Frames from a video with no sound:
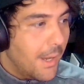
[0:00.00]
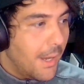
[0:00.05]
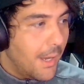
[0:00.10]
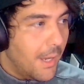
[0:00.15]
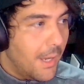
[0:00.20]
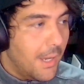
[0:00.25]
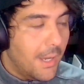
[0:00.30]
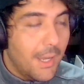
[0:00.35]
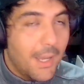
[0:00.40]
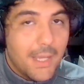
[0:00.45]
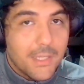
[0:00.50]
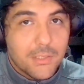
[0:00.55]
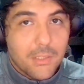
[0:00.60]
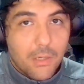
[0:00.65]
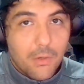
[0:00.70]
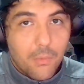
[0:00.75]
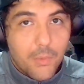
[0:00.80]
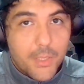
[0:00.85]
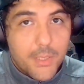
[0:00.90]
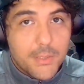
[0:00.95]
As
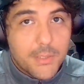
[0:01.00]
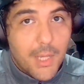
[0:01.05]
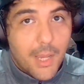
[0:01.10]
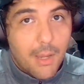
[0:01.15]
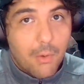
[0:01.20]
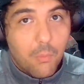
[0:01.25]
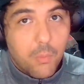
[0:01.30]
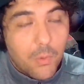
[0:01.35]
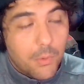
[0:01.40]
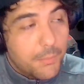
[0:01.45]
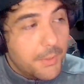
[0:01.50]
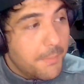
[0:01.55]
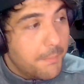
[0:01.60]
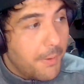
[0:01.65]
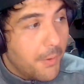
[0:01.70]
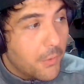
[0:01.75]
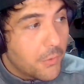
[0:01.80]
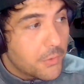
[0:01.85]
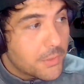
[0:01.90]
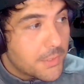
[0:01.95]
always, I will be
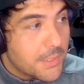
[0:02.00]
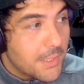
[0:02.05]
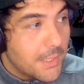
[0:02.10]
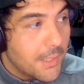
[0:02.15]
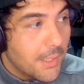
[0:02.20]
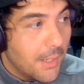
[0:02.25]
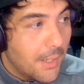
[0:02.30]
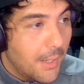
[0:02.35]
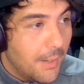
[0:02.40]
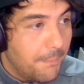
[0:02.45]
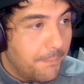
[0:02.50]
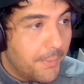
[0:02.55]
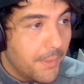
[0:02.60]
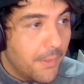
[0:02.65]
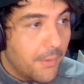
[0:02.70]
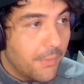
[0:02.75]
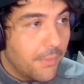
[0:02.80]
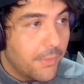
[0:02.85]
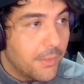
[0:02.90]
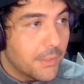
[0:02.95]
posting up
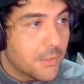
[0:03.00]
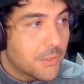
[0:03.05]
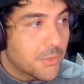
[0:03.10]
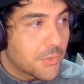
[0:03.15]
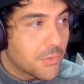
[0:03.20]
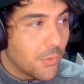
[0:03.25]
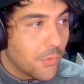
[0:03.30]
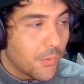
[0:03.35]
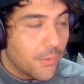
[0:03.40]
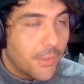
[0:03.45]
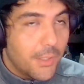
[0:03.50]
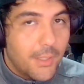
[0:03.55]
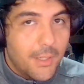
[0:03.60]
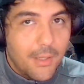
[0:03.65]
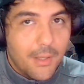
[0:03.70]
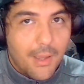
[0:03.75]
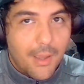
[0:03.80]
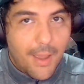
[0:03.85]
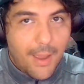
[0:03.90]
this story